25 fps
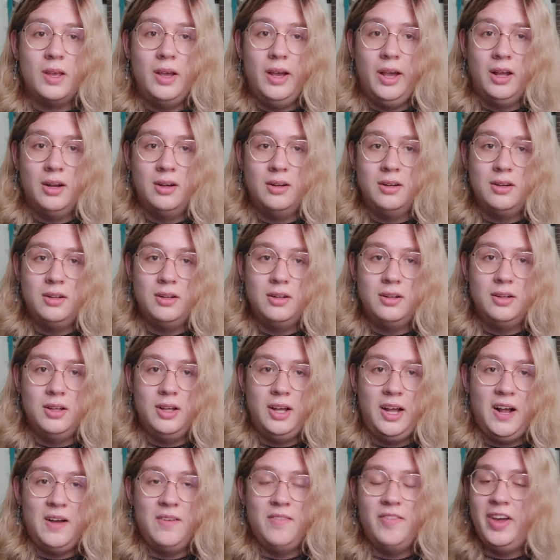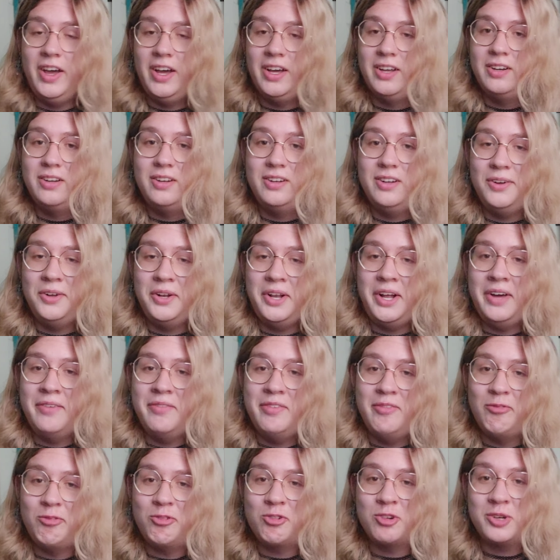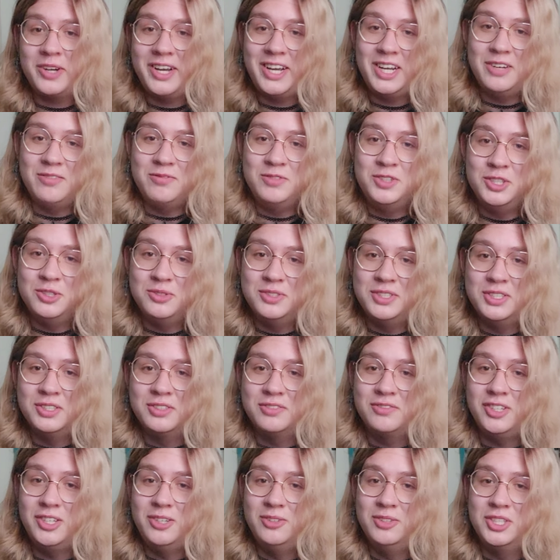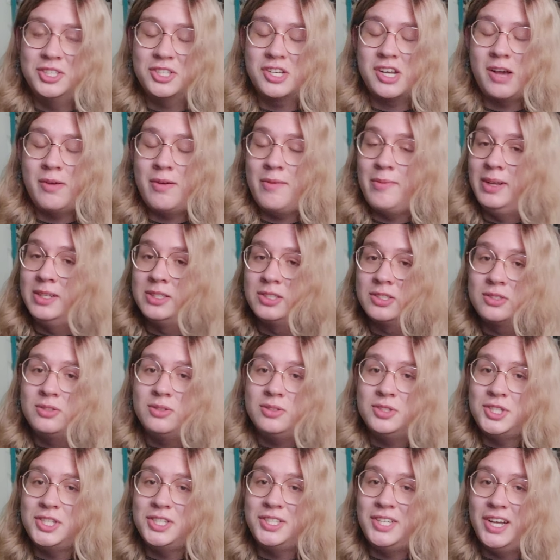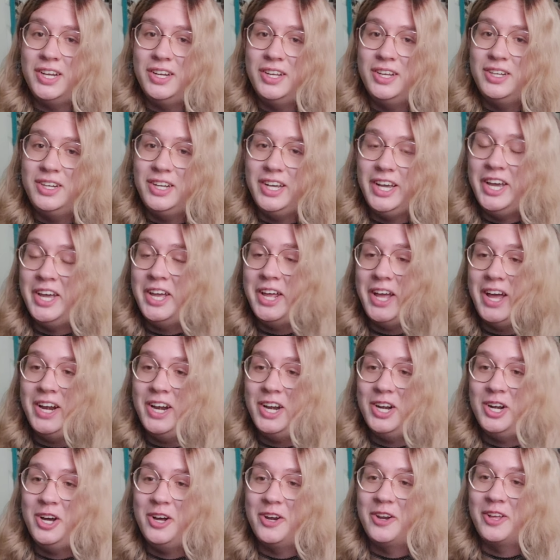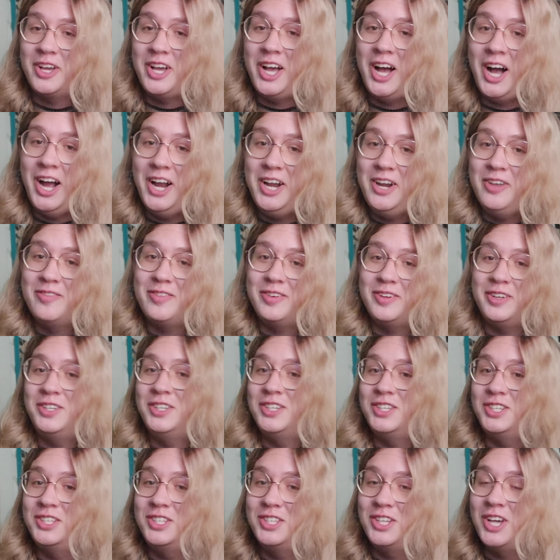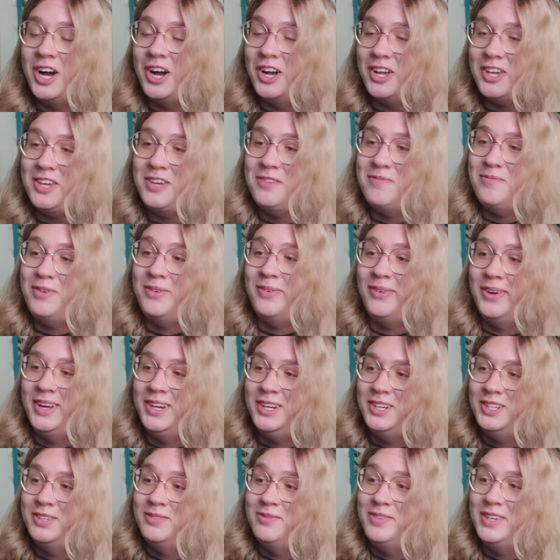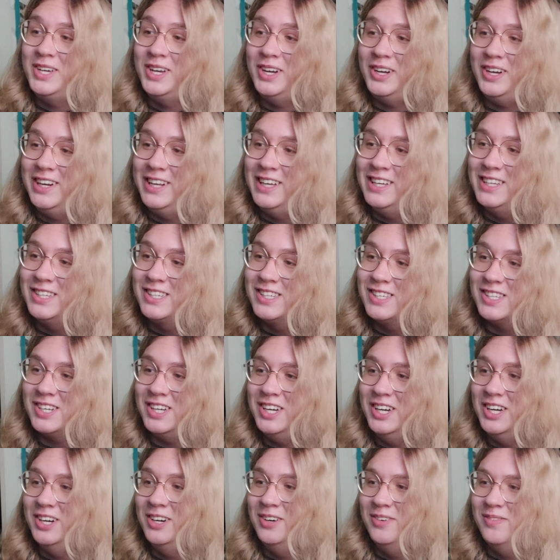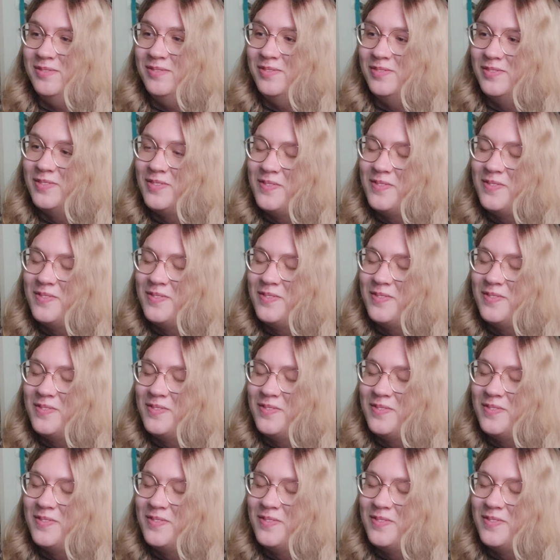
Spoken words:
and I'll have them creative juices flowing this time. I mean, school just ended. It ended on a kind of a sucky point, to be honest. We're